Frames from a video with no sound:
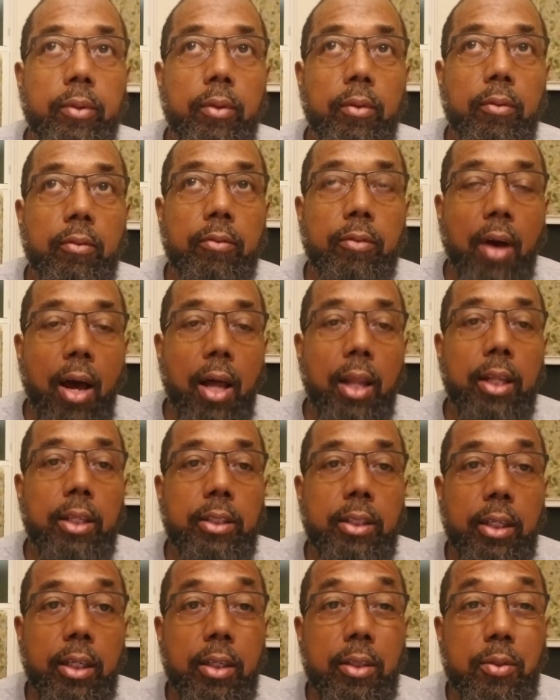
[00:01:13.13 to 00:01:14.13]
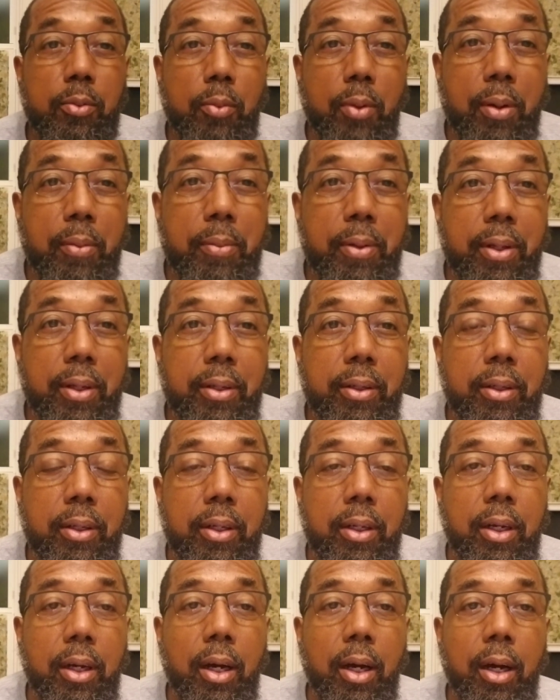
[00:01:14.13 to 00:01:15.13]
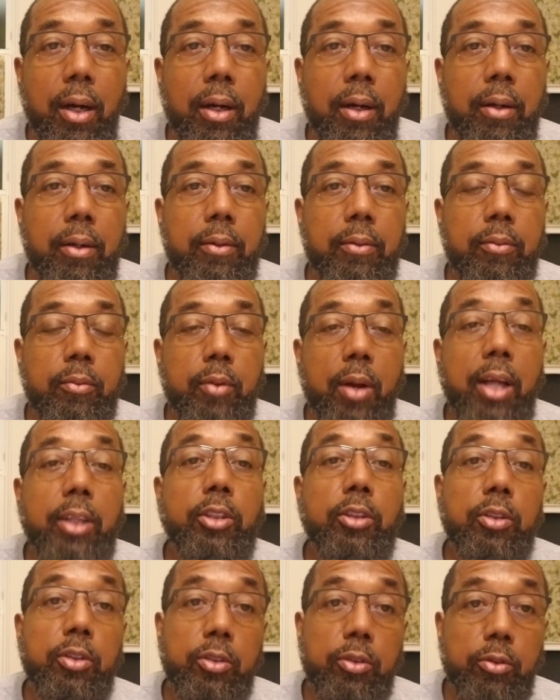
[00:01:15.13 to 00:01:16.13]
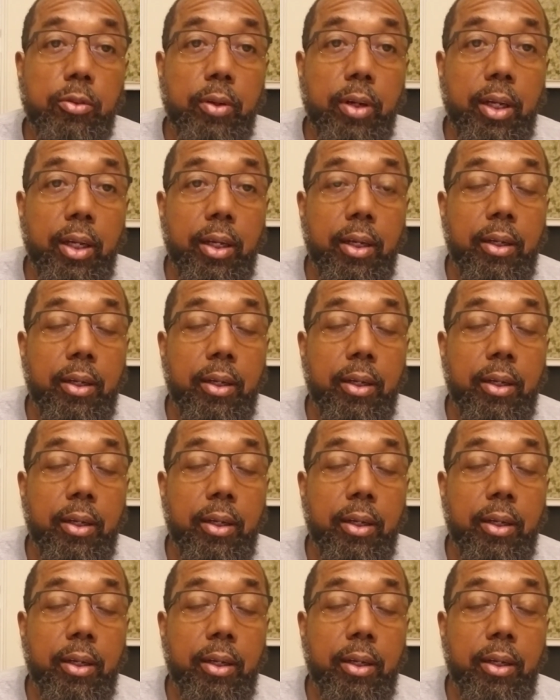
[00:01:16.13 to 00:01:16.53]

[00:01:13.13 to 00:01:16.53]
violence against women registry